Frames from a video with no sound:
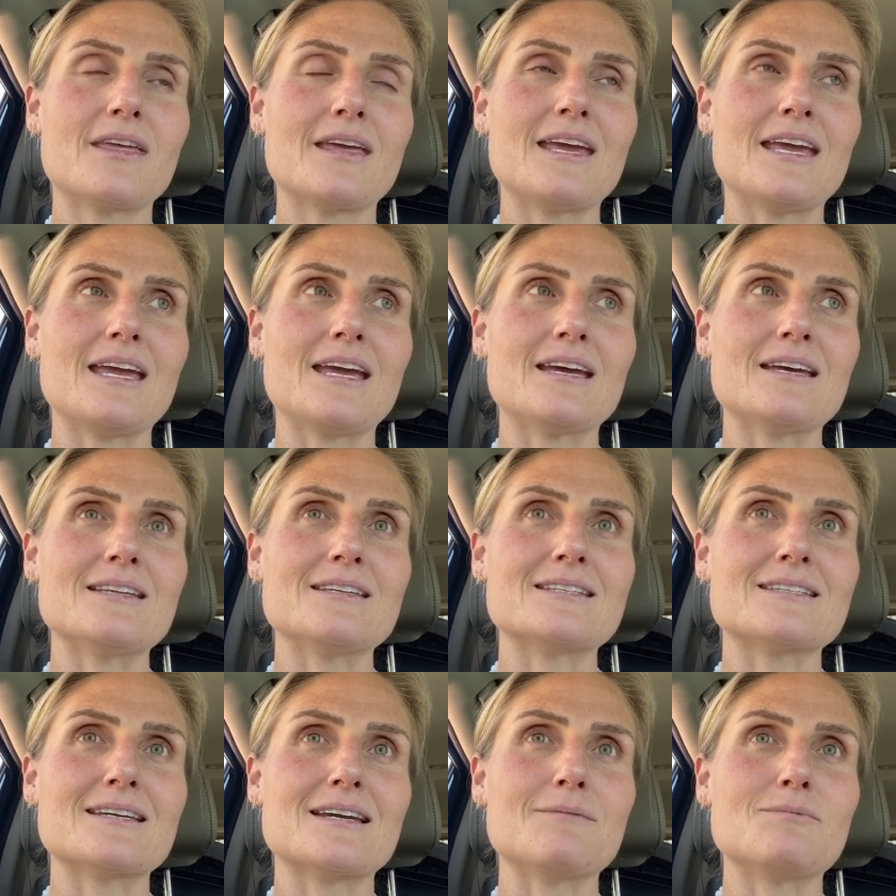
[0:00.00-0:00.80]

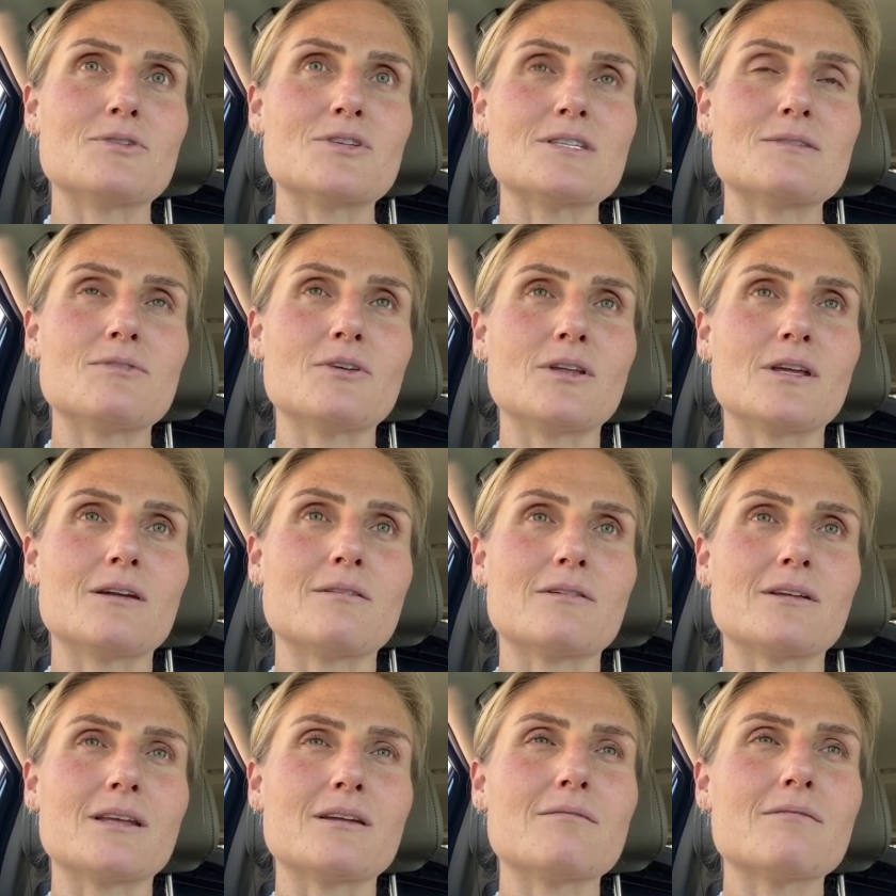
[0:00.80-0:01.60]
and I'm just feeling
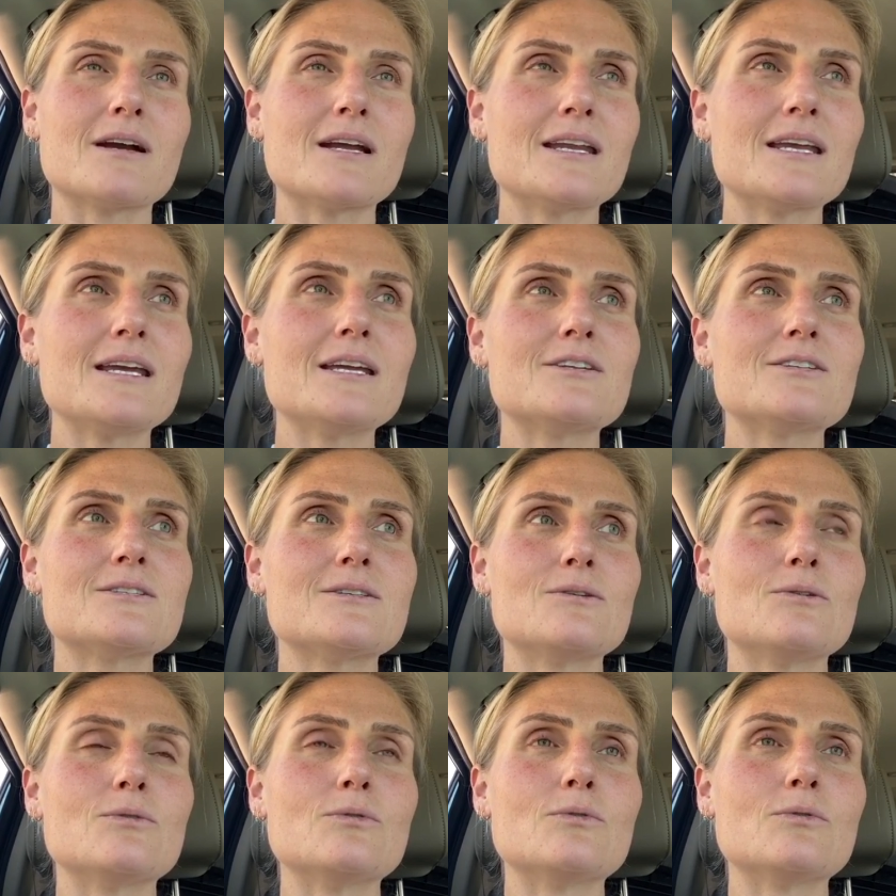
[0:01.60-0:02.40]
really ready
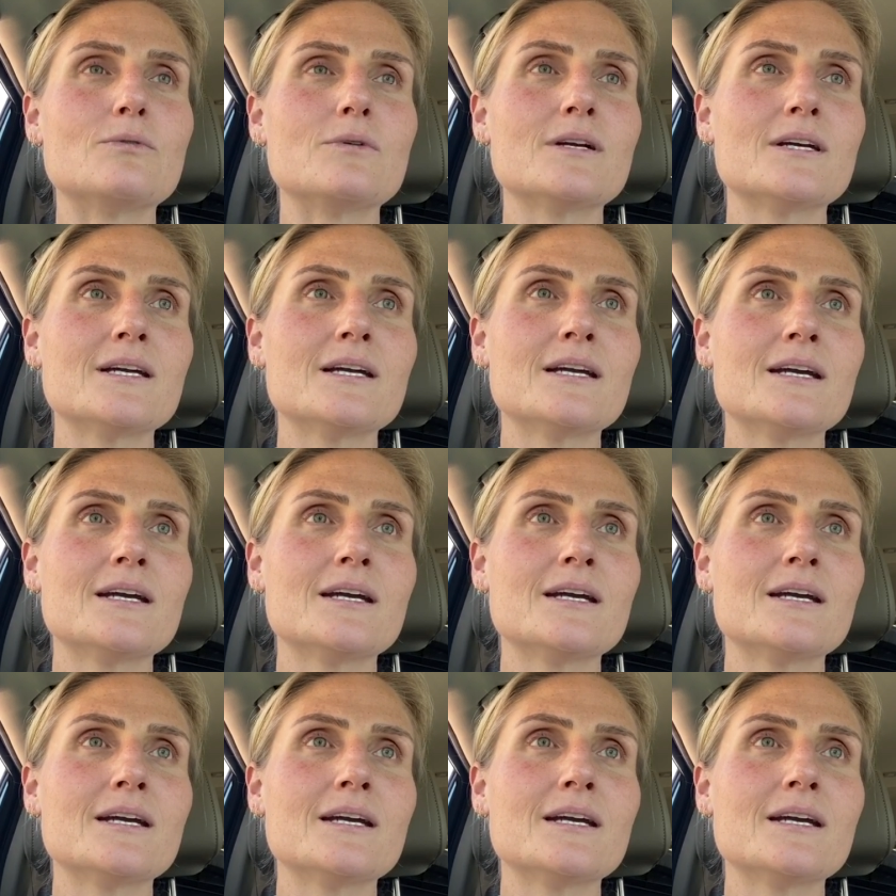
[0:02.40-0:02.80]
to